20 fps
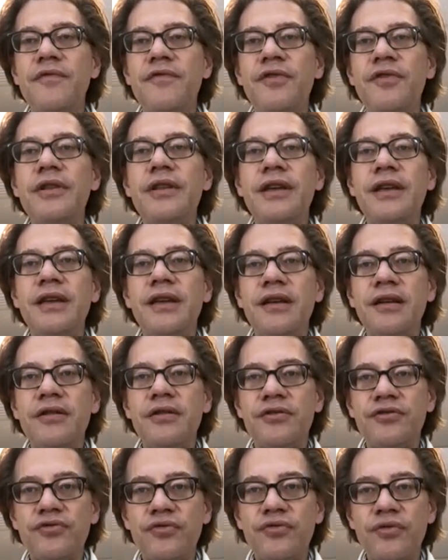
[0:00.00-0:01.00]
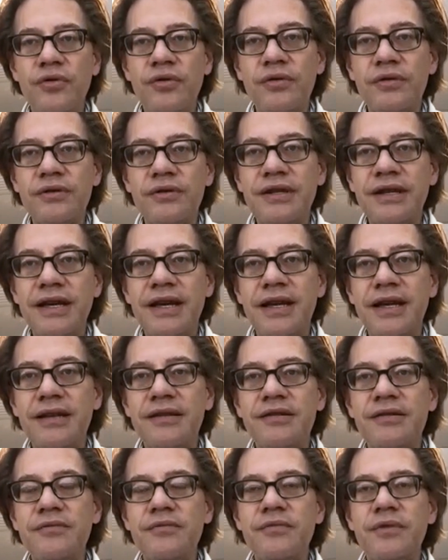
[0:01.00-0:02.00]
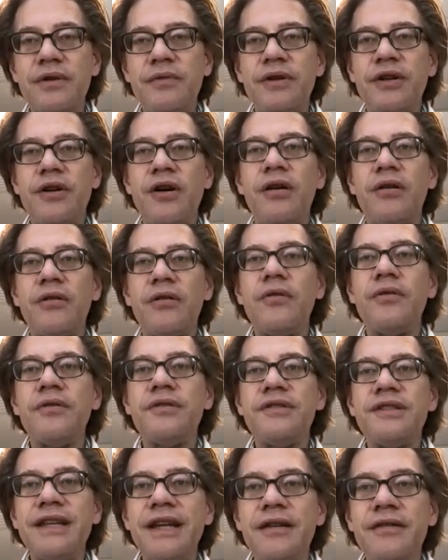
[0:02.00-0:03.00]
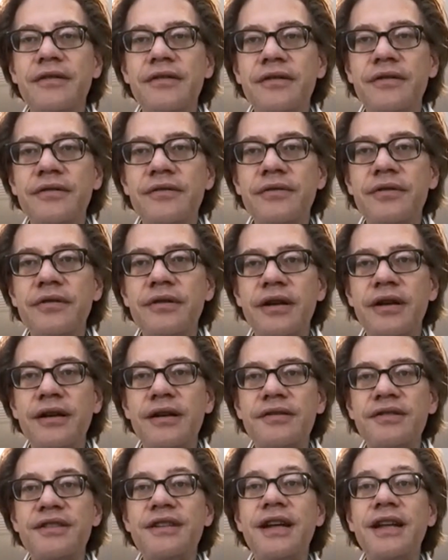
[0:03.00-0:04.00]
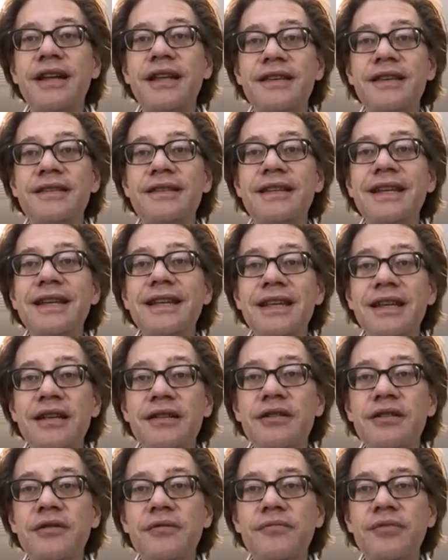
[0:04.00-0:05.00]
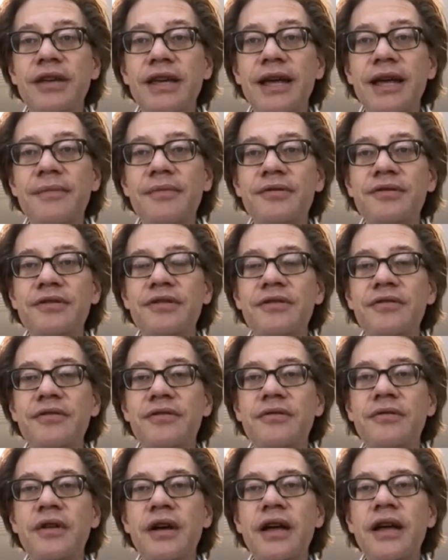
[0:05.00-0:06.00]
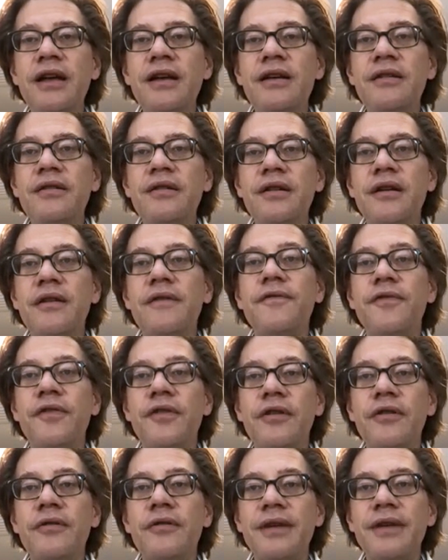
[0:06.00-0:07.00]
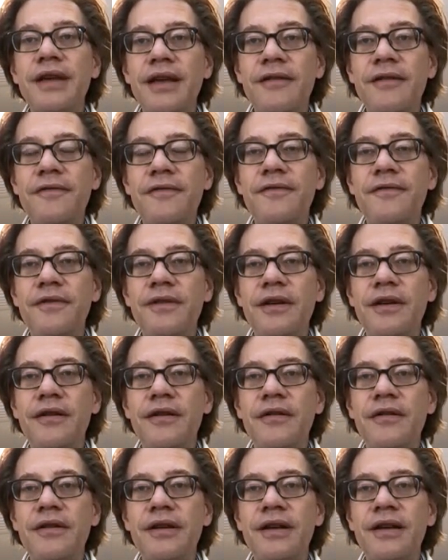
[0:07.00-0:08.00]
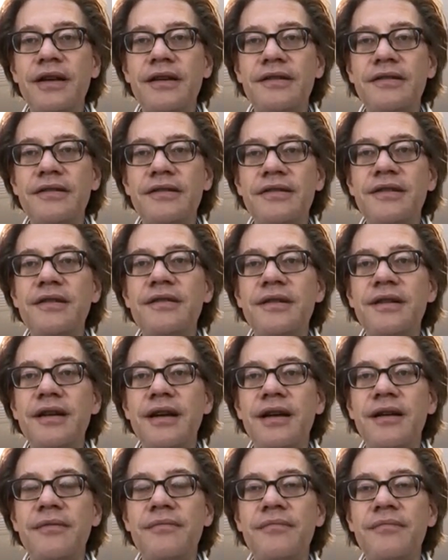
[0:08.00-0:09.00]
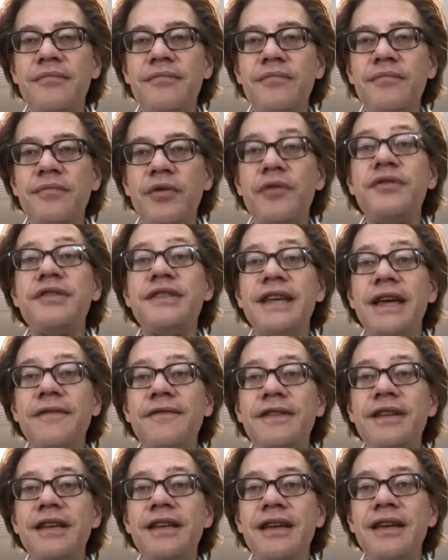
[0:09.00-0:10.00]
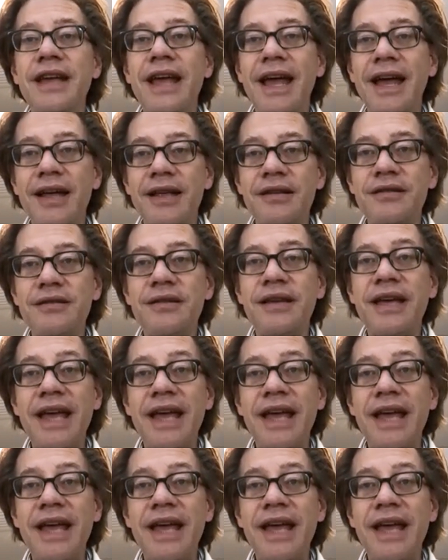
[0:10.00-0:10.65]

Fully controlled and what we call gold standard uh, study is needed to be able to confirm if there is um, both safety and